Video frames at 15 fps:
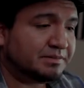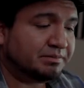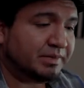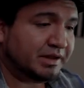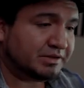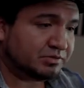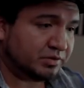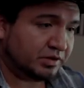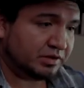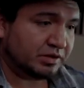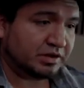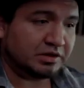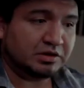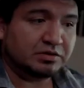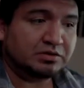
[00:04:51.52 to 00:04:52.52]
best way you
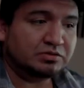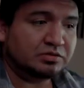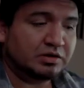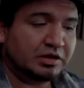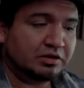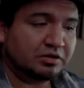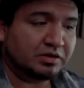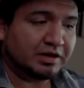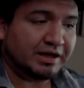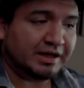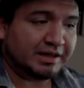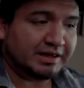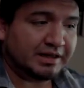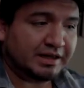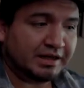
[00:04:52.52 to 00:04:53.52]
can do. You can
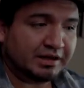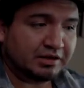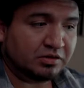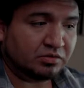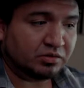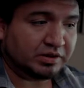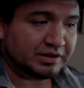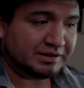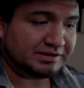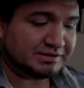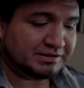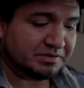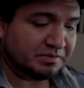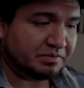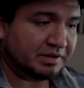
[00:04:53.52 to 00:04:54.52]
add that. We can
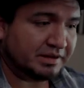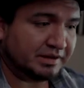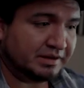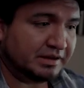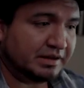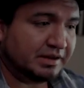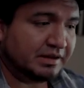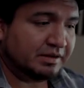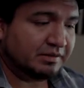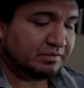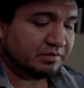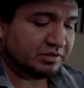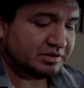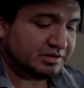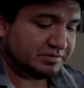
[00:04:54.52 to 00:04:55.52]
simply
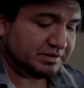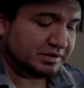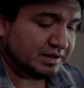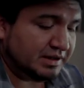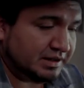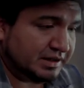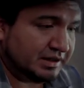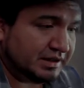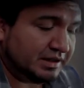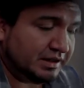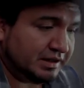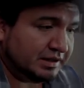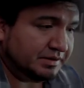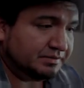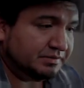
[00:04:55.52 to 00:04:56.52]
put something like
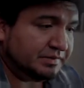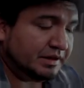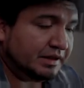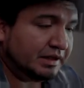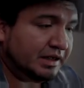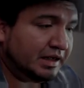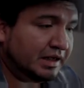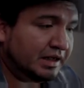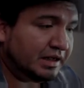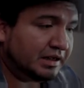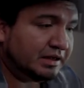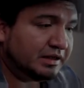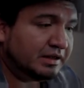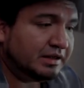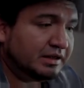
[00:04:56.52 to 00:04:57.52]

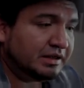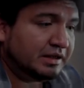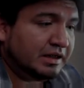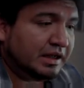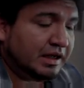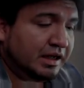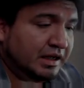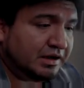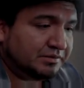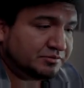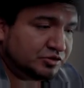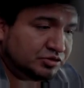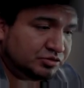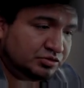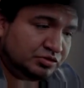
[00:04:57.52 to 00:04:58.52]
hi,
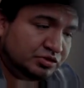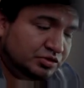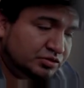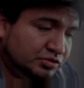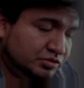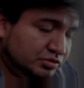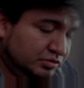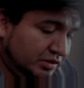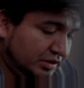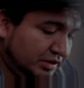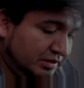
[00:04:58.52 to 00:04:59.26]
due to